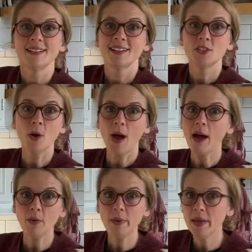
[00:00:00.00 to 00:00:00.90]
So
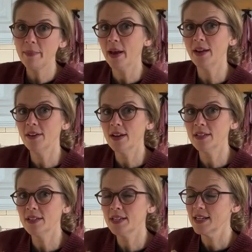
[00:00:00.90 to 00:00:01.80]
how do we make pie
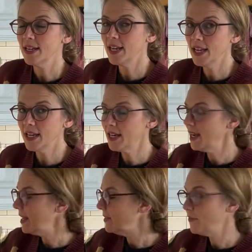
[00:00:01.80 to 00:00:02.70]
crust in
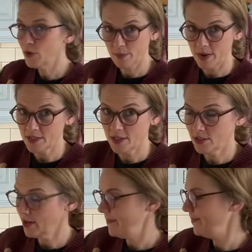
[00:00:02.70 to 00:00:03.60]
the food processor?